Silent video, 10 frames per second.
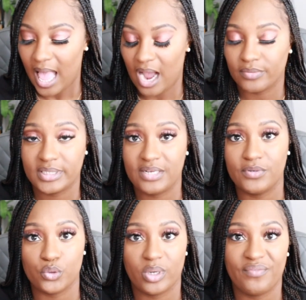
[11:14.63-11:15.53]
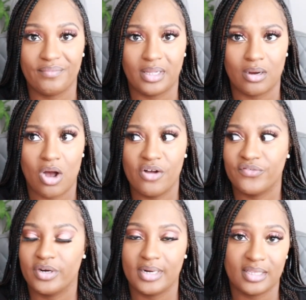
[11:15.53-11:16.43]
I received a $25
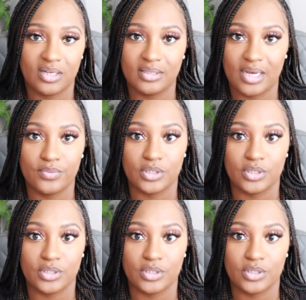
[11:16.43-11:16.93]
offer, and I thought that